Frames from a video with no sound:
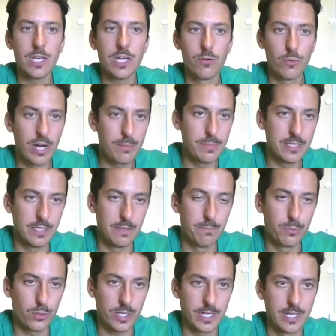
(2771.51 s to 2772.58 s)
rabbit in
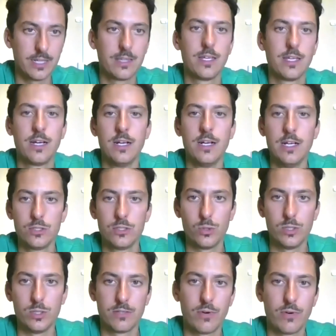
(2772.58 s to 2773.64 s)
porchetta. So
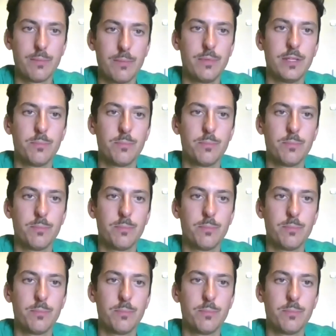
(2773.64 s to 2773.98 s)
it's a rabbit